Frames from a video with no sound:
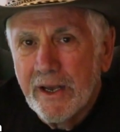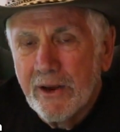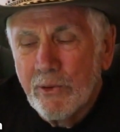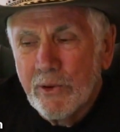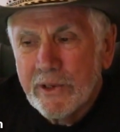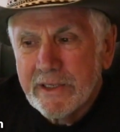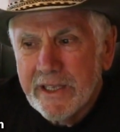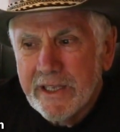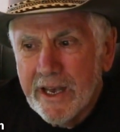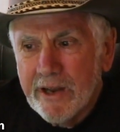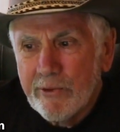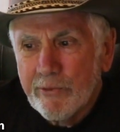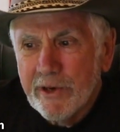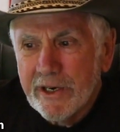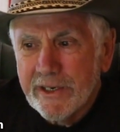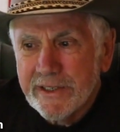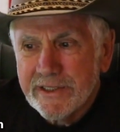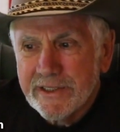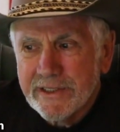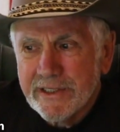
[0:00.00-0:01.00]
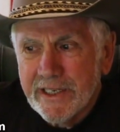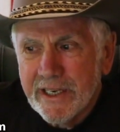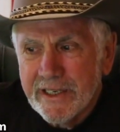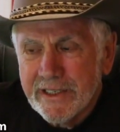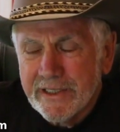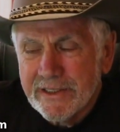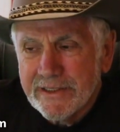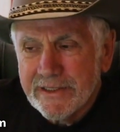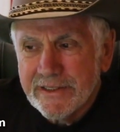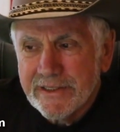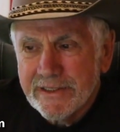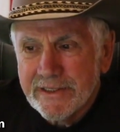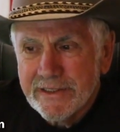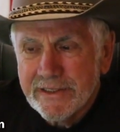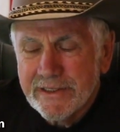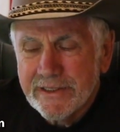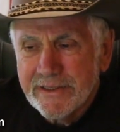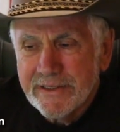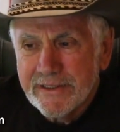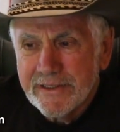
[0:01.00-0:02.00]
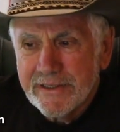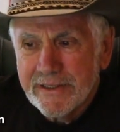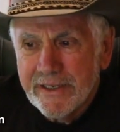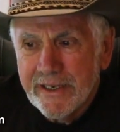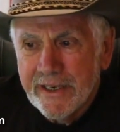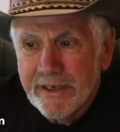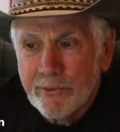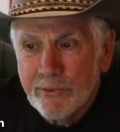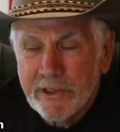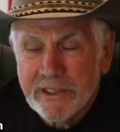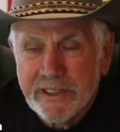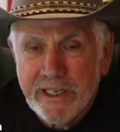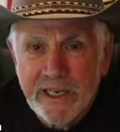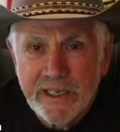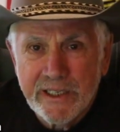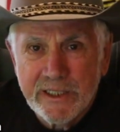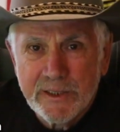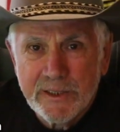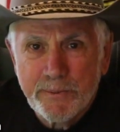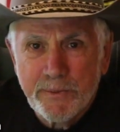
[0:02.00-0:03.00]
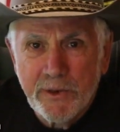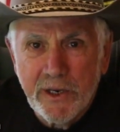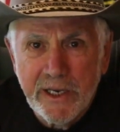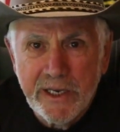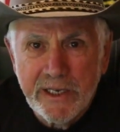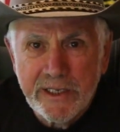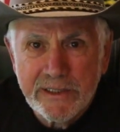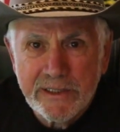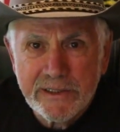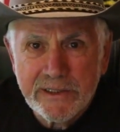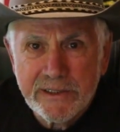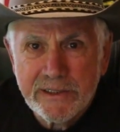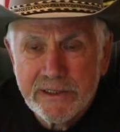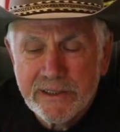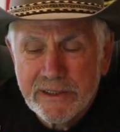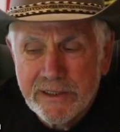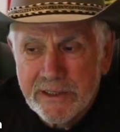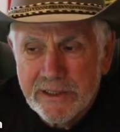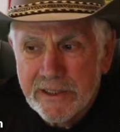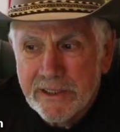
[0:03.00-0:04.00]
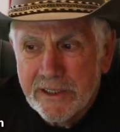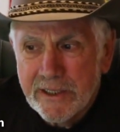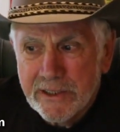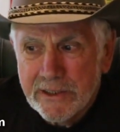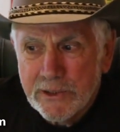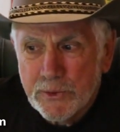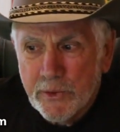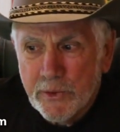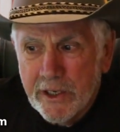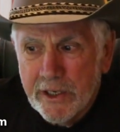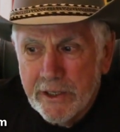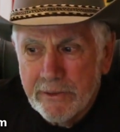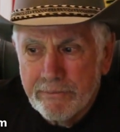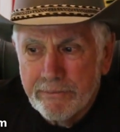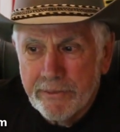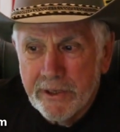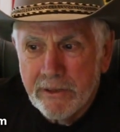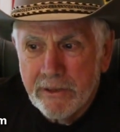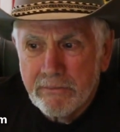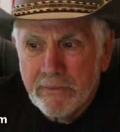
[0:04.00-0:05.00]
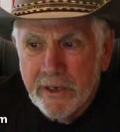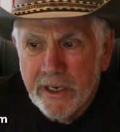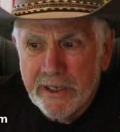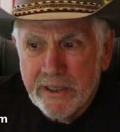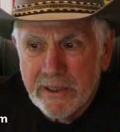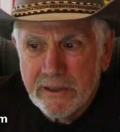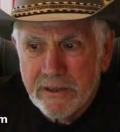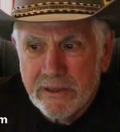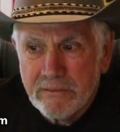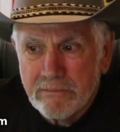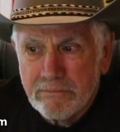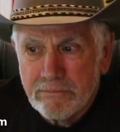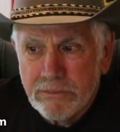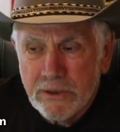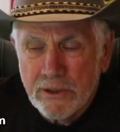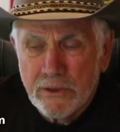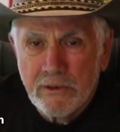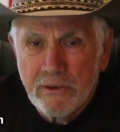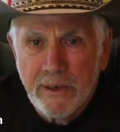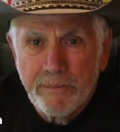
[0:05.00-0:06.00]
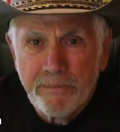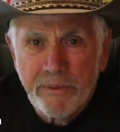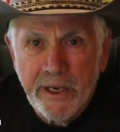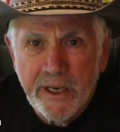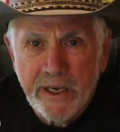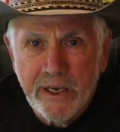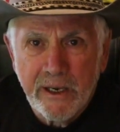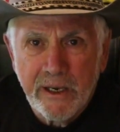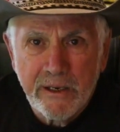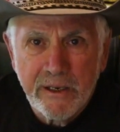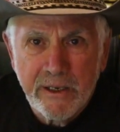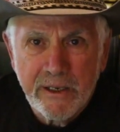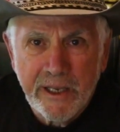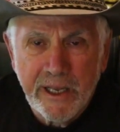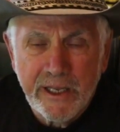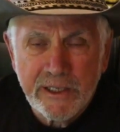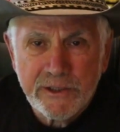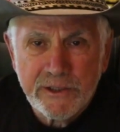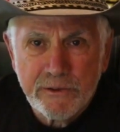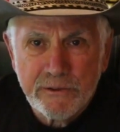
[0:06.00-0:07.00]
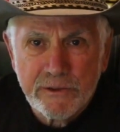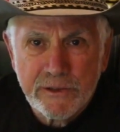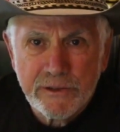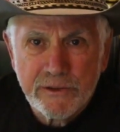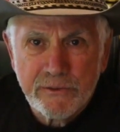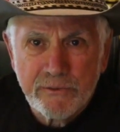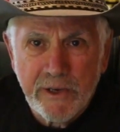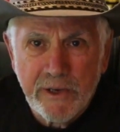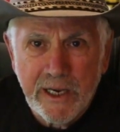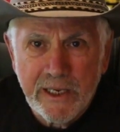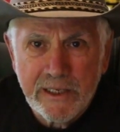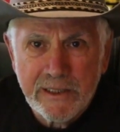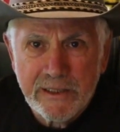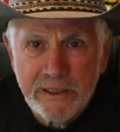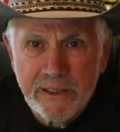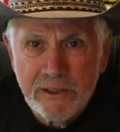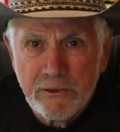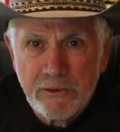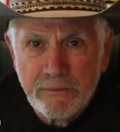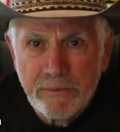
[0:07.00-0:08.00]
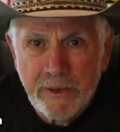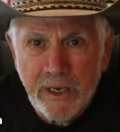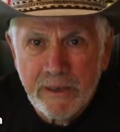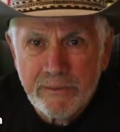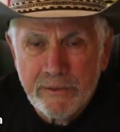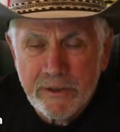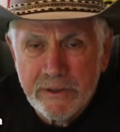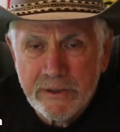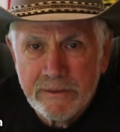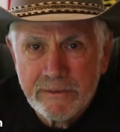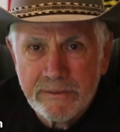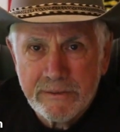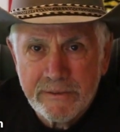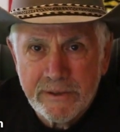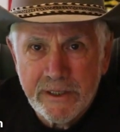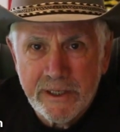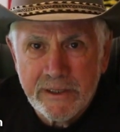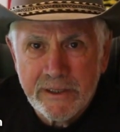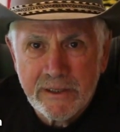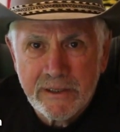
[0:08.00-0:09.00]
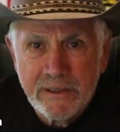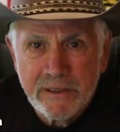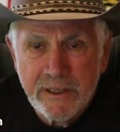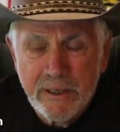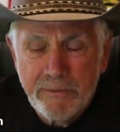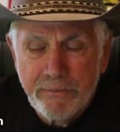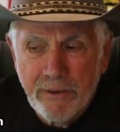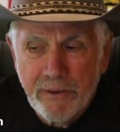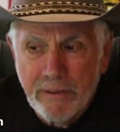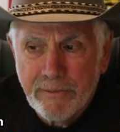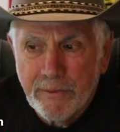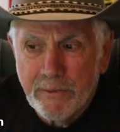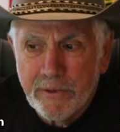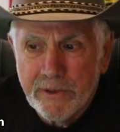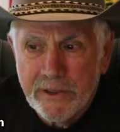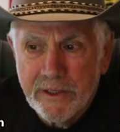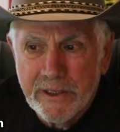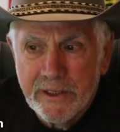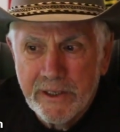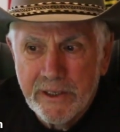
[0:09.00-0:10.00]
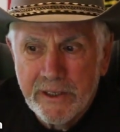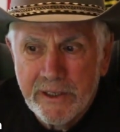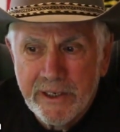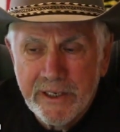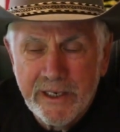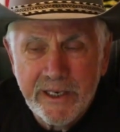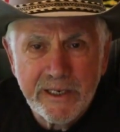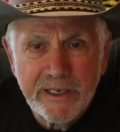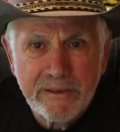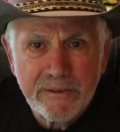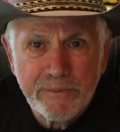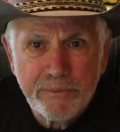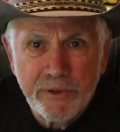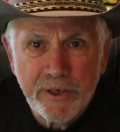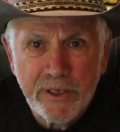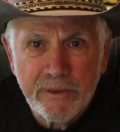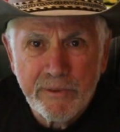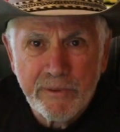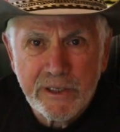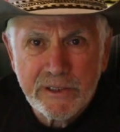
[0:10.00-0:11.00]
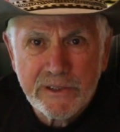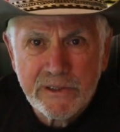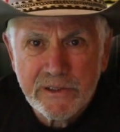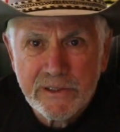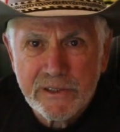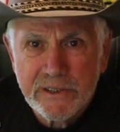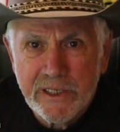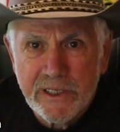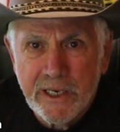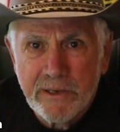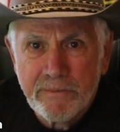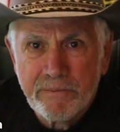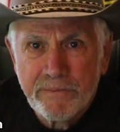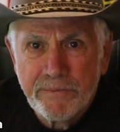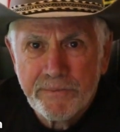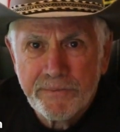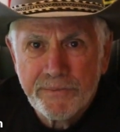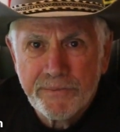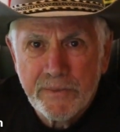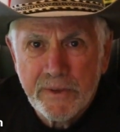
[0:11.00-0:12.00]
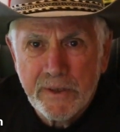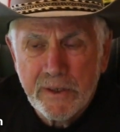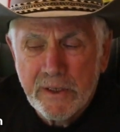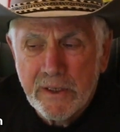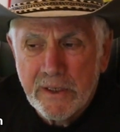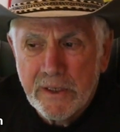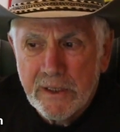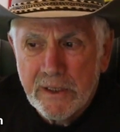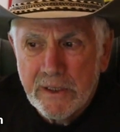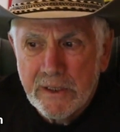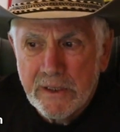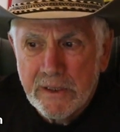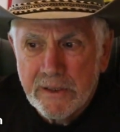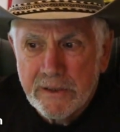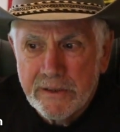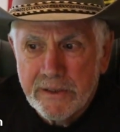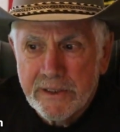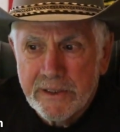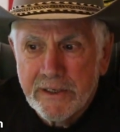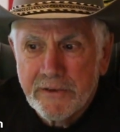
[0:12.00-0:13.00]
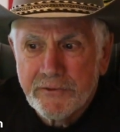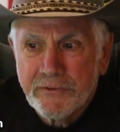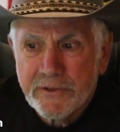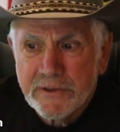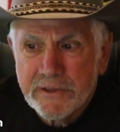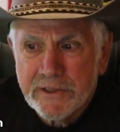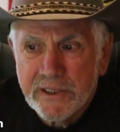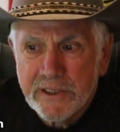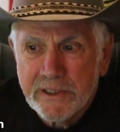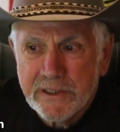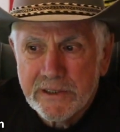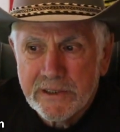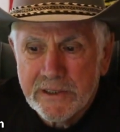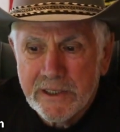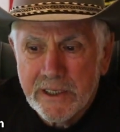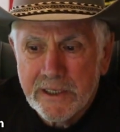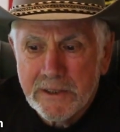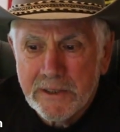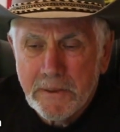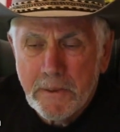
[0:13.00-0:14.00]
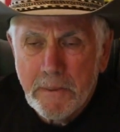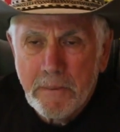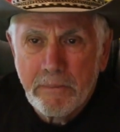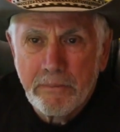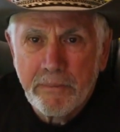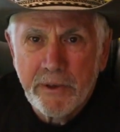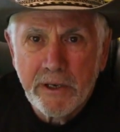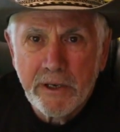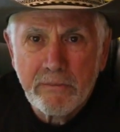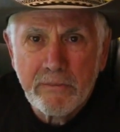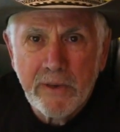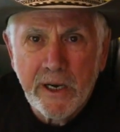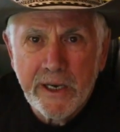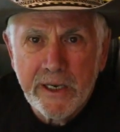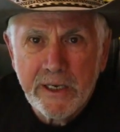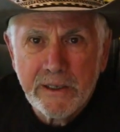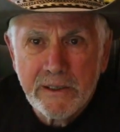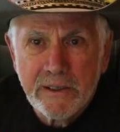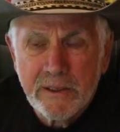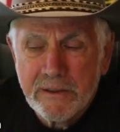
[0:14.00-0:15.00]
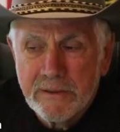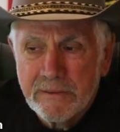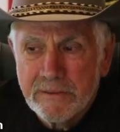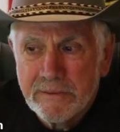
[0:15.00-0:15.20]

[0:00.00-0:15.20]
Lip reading: what that really says and what that explains is why Big Mike blew up like a cancerous rat and Obama didn't. They probably eat pretty much the same. The difference is that Big Mike